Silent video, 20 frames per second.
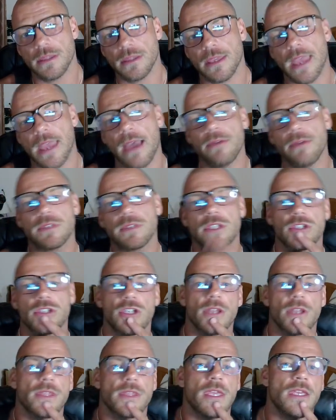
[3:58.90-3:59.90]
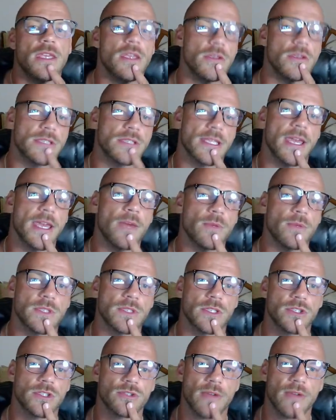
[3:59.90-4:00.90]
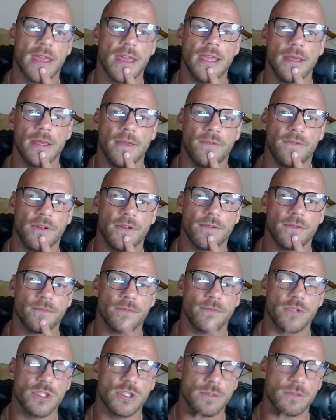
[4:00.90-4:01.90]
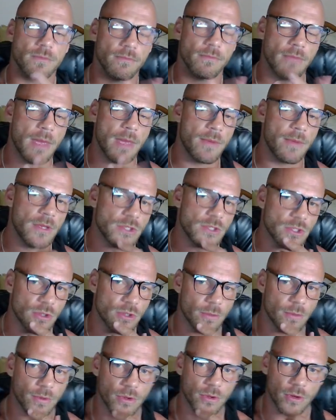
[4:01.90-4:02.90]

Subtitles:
counter shot that he used there was a straight, he would have maybe used an uppercut